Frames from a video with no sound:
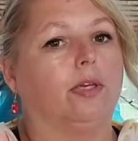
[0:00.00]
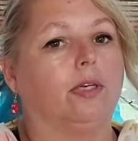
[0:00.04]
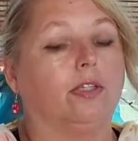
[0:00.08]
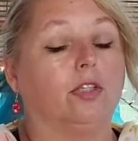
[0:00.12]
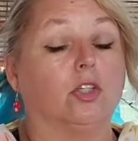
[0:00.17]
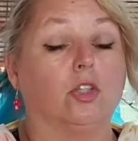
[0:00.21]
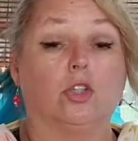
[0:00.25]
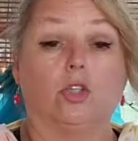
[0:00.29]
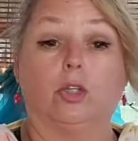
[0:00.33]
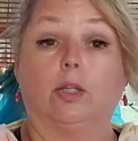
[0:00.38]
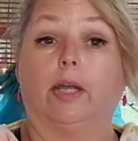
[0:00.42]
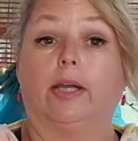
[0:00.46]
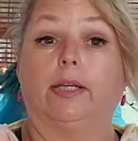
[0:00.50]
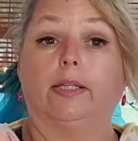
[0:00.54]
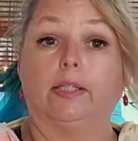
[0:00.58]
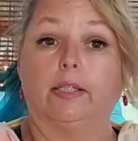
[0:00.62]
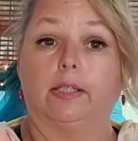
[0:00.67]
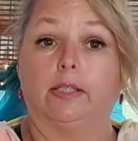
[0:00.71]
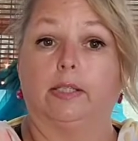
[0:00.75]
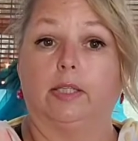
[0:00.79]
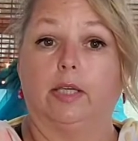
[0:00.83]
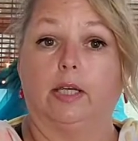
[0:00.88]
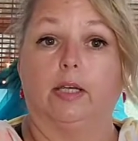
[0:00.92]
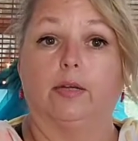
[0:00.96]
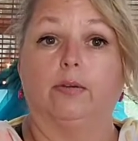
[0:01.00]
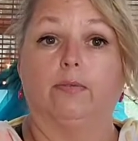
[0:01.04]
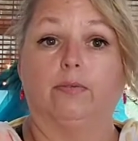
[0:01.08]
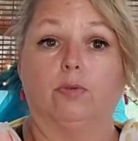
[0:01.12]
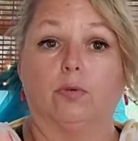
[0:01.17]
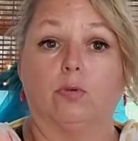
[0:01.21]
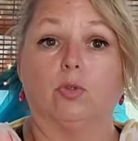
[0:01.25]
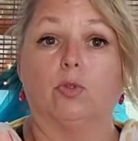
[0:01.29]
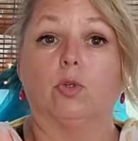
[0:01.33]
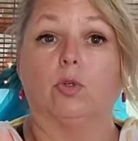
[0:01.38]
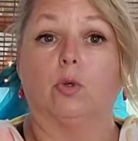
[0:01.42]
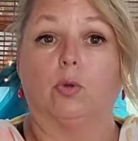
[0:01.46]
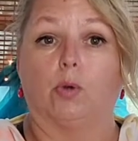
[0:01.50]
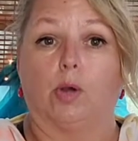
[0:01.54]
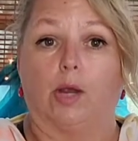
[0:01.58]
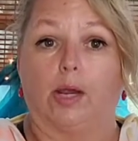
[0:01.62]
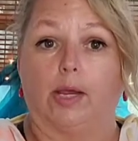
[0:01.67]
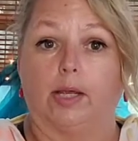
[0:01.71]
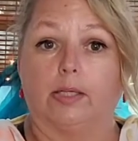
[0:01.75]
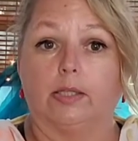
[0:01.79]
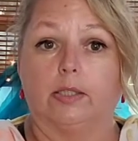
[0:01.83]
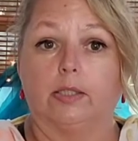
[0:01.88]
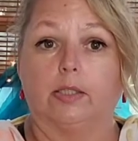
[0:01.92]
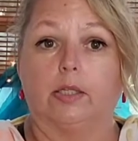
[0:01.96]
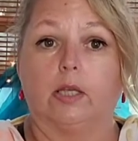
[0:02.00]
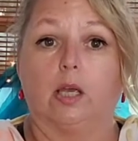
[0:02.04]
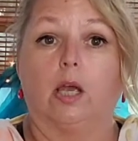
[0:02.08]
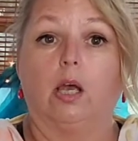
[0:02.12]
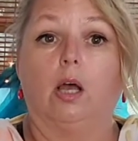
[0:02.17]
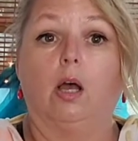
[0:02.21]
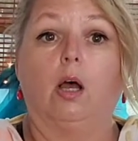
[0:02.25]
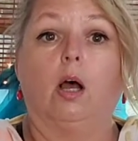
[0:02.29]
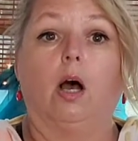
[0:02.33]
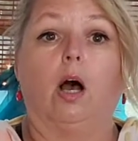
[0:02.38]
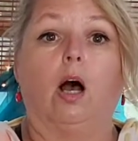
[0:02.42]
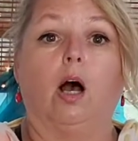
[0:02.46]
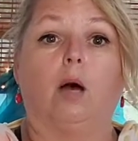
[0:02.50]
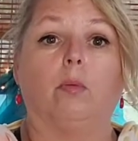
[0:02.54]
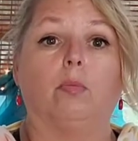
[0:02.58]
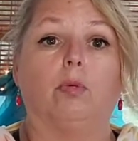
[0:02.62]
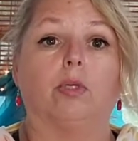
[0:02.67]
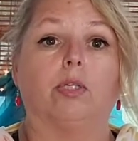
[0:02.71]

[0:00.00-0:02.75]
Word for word: things that you'd like to see in future crates, uh,